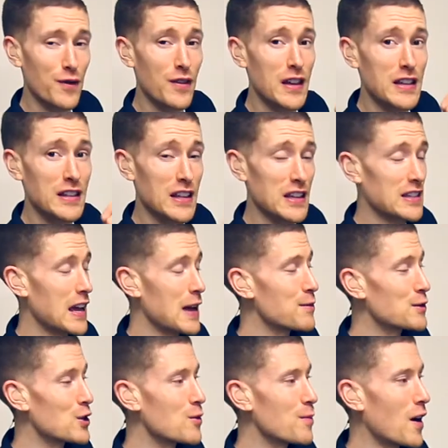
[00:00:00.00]
the same
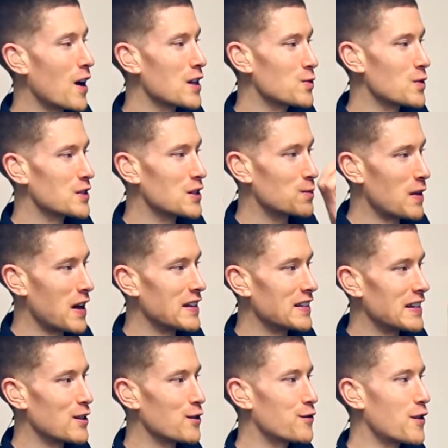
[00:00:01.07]
2 bars we just played
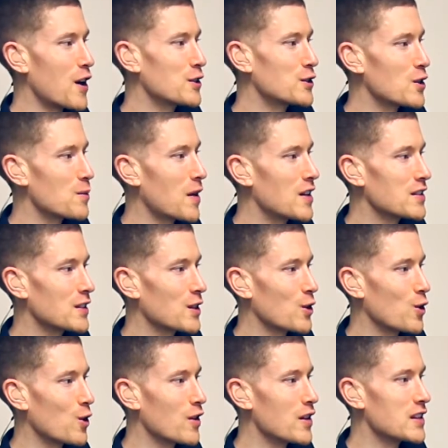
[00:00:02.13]
in the first 2 bars of the
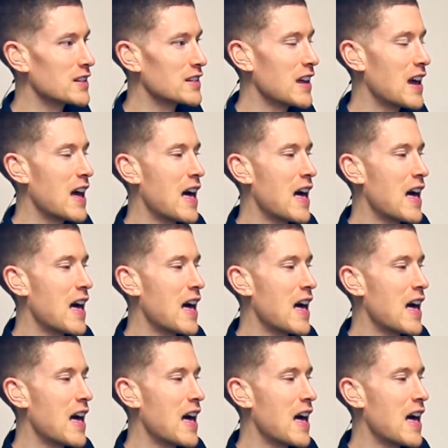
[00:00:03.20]
chorus.